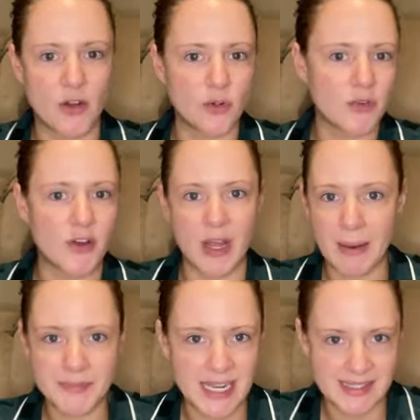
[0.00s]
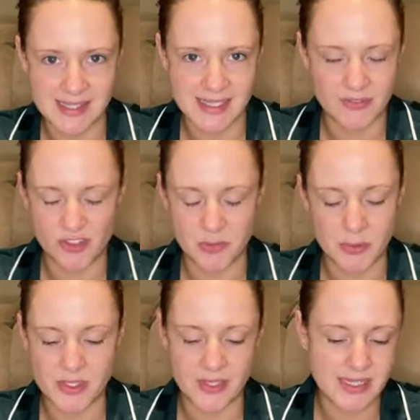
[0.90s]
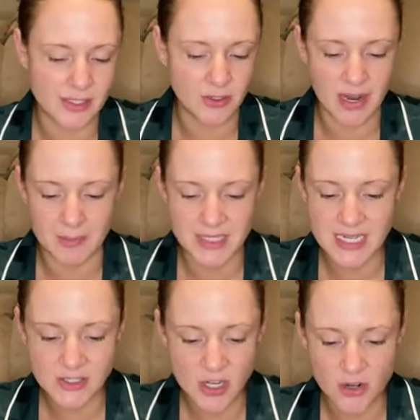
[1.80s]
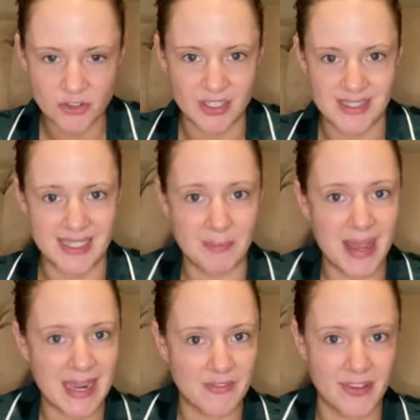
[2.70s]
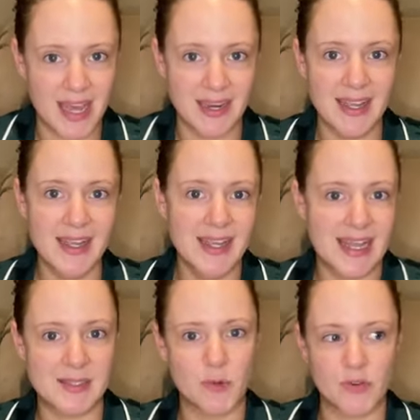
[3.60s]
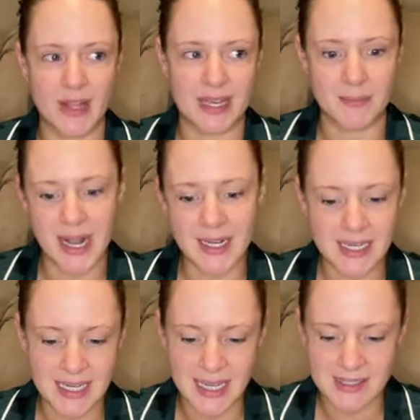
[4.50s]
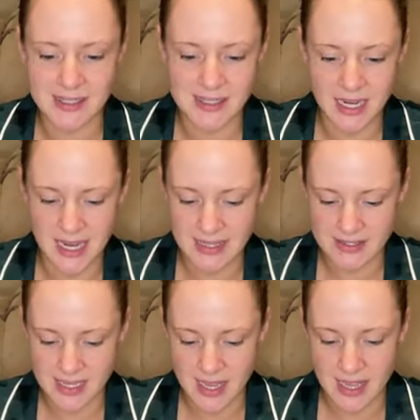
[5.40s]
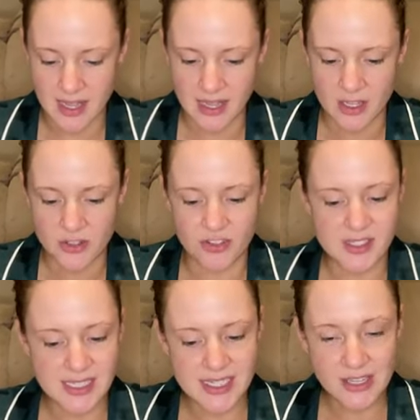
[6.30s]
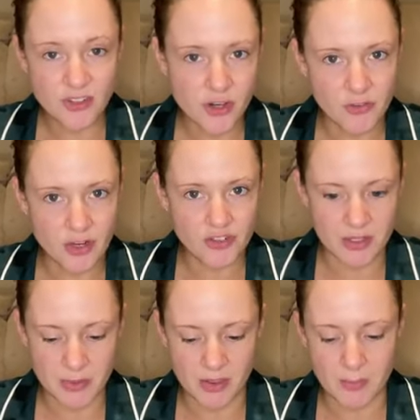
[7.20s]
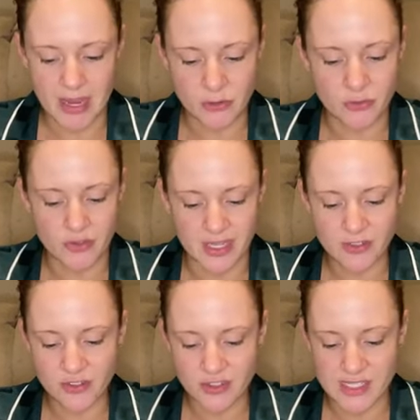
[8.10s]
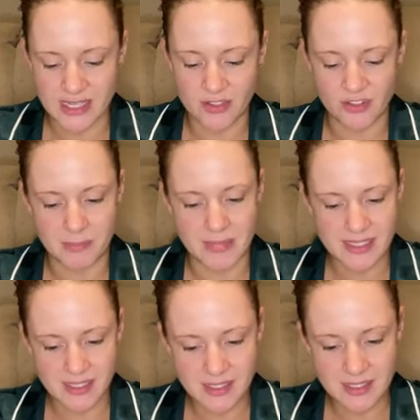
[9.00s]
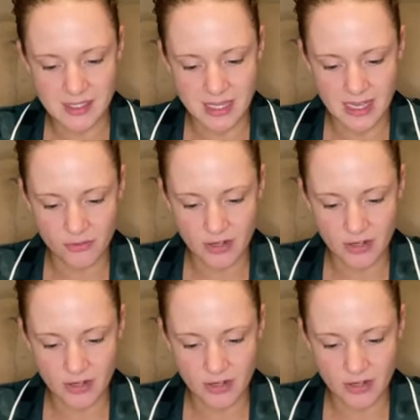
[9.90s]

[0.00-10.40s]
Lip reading: all of her updates and stuff that she puts on Instagram and TikTok. She doesn't get paid for that. It's more of like a marketing exercise. She did touch on her friendship with Michael Finch. She said that she misses their